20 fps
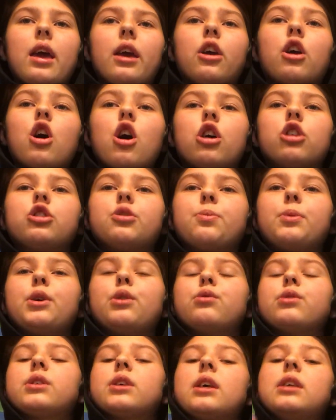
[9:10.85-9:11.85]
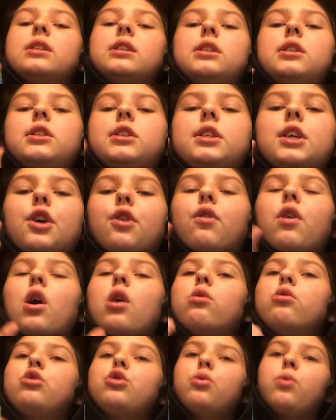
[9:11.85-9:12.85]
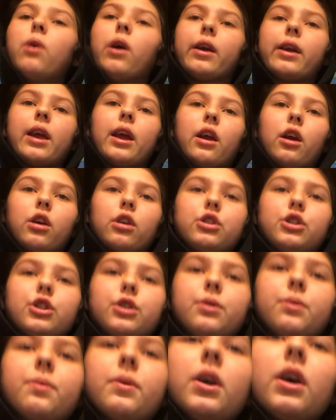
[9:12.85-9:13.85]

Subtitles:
contributes zero to our character.